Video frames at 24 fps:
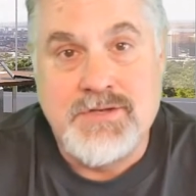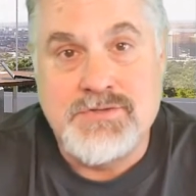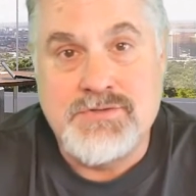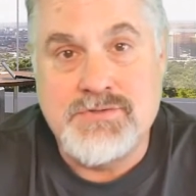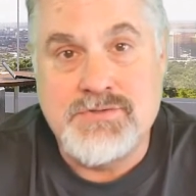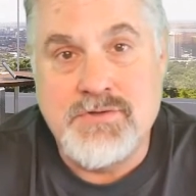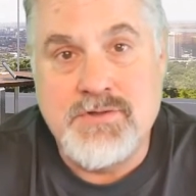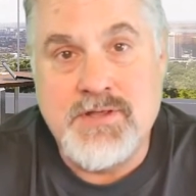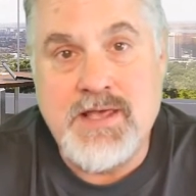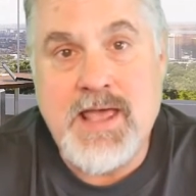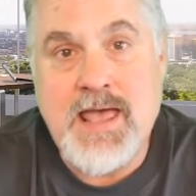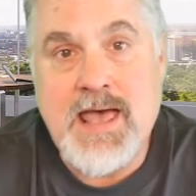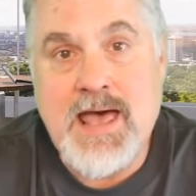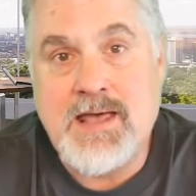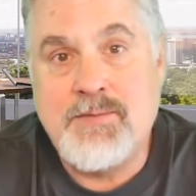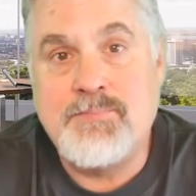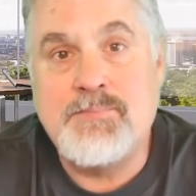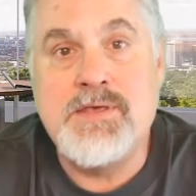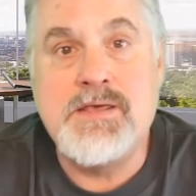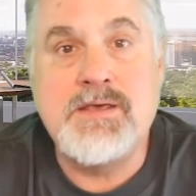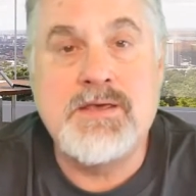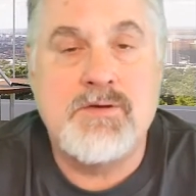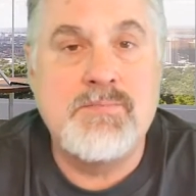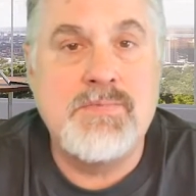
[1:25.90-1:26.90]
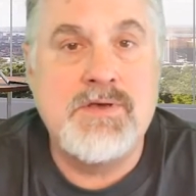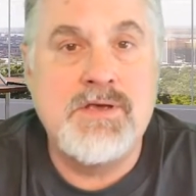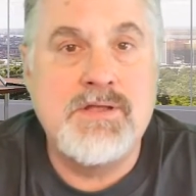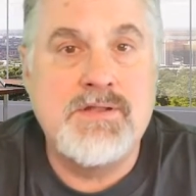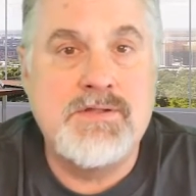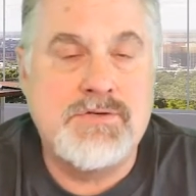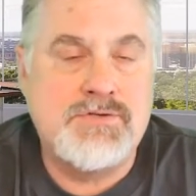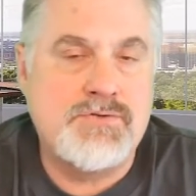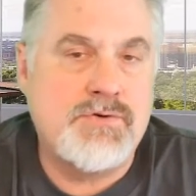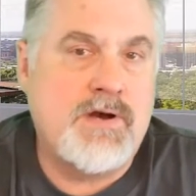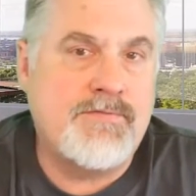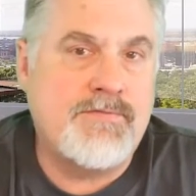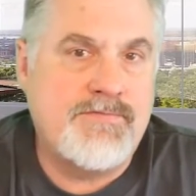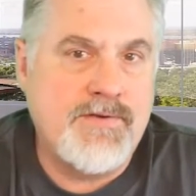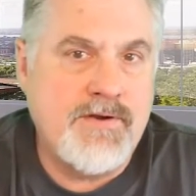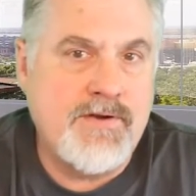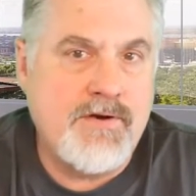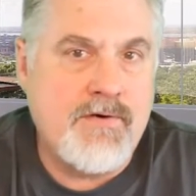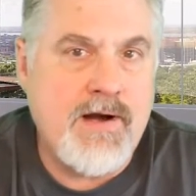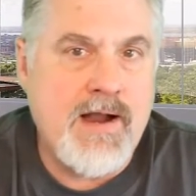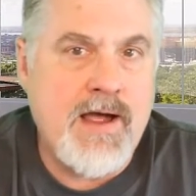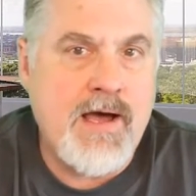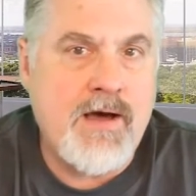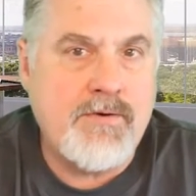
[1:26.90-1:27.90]
So they had me come in to try to
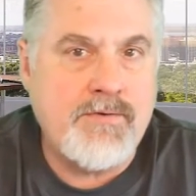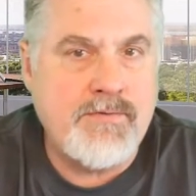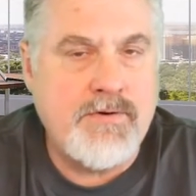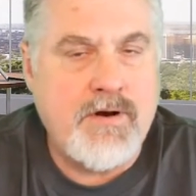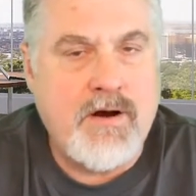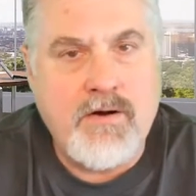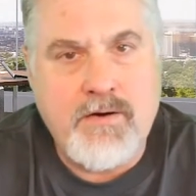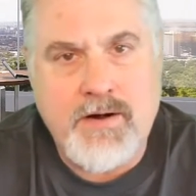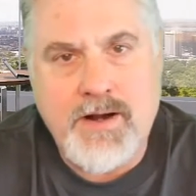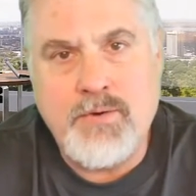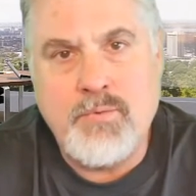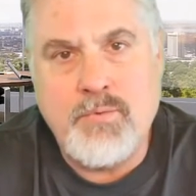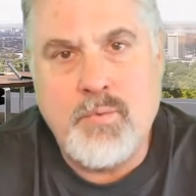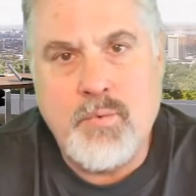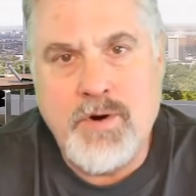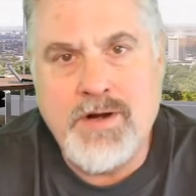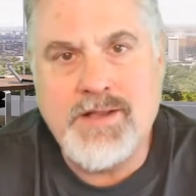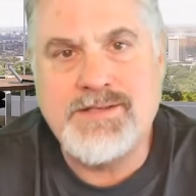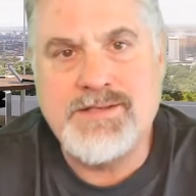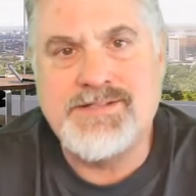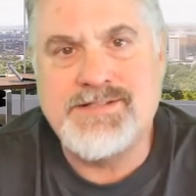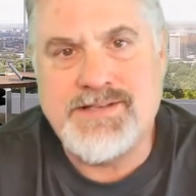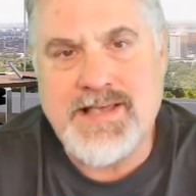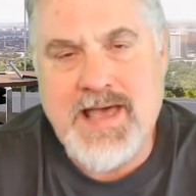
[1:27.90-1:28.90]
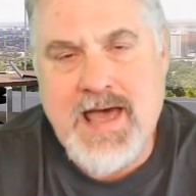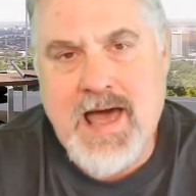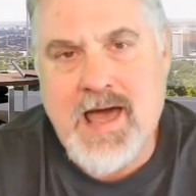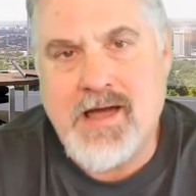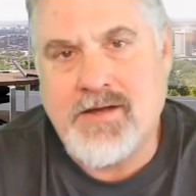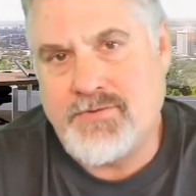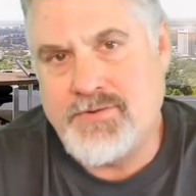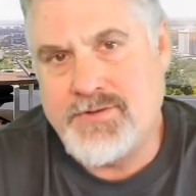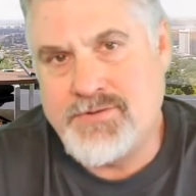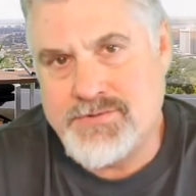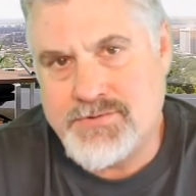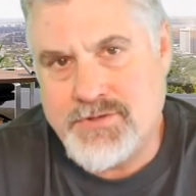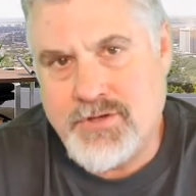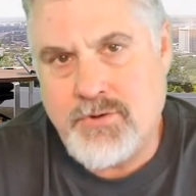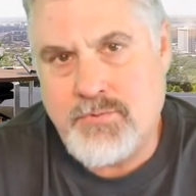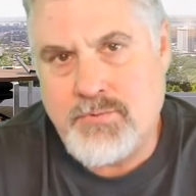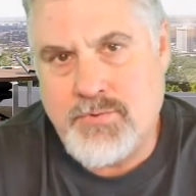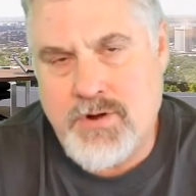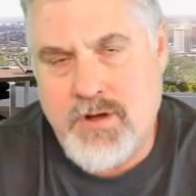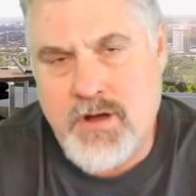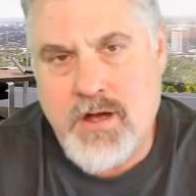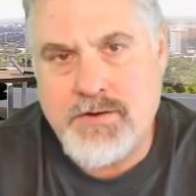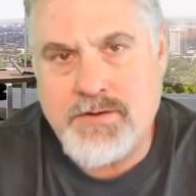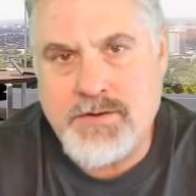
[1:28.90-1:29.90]
figure out, all right, what exactly is
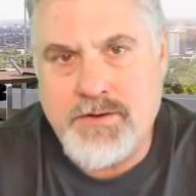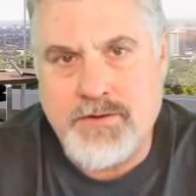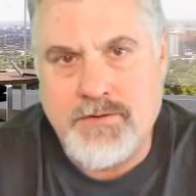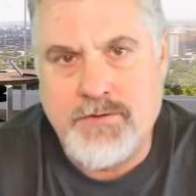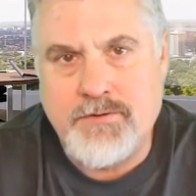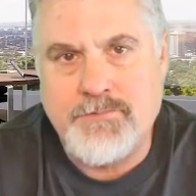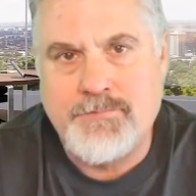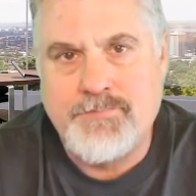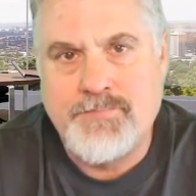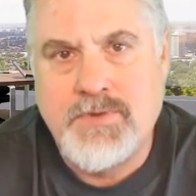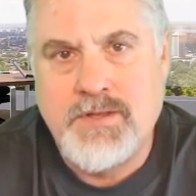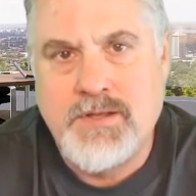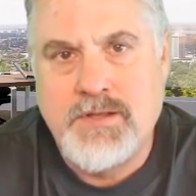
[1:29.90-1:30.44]
going on here?